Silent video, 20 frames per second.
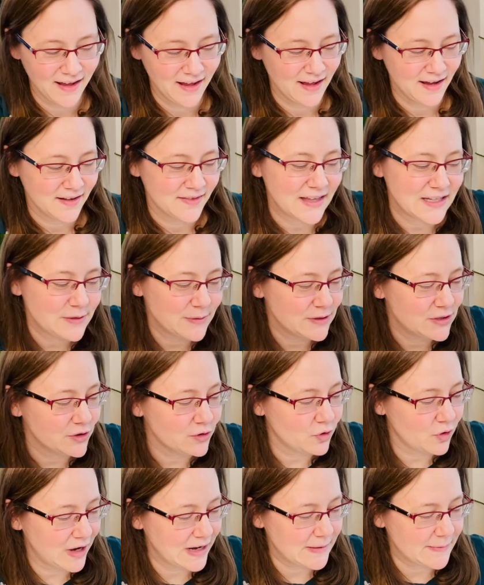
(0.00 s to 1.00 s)
That's what's
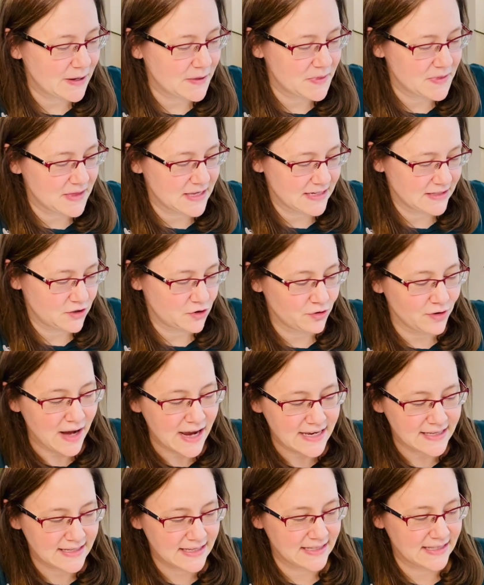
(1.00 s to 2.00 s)
so great about these
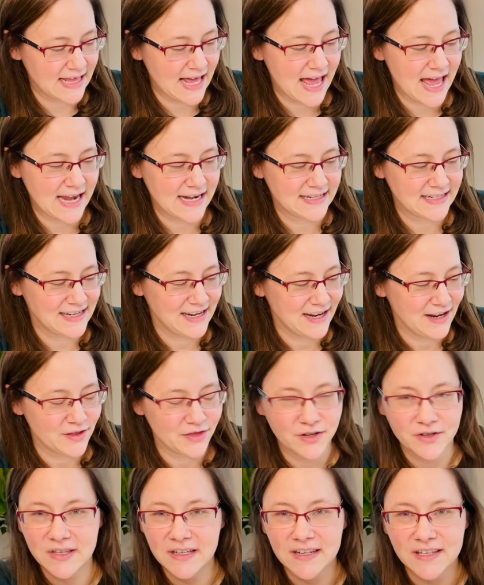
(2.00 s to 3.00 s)
trays is that
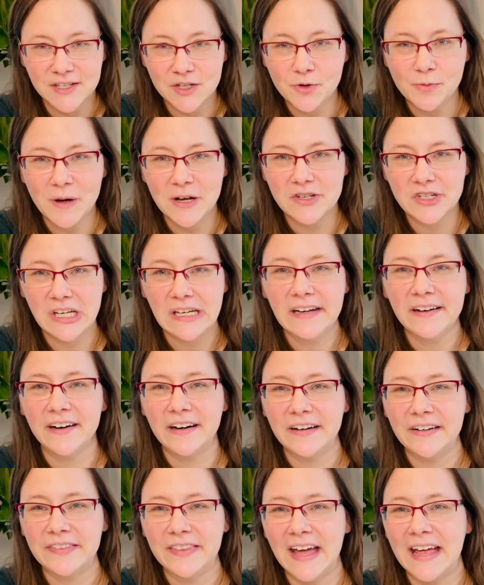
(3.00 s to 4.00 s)
there's so much
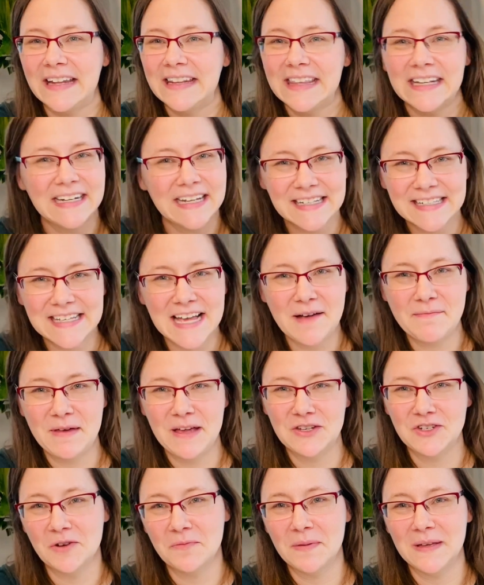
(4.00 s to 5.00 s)
here that the next time
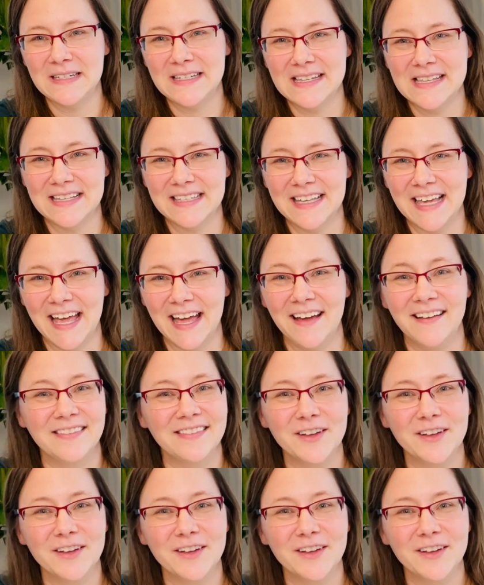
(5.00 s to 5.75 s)
they jump into this kit,